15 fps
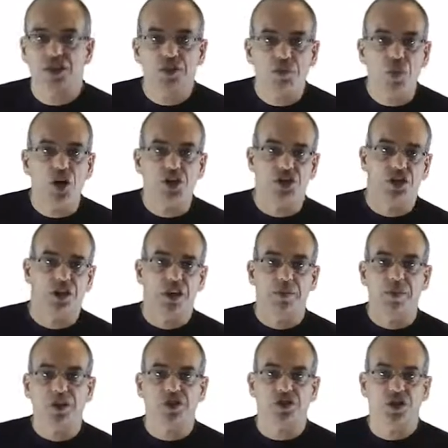an imagine,
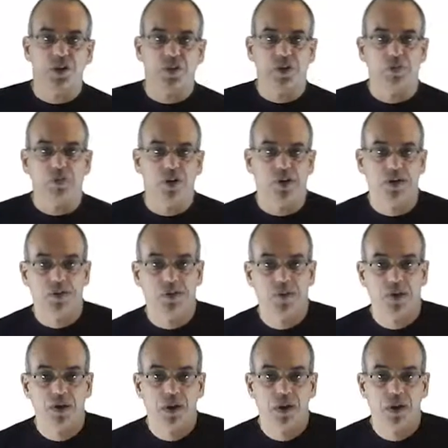imaginary part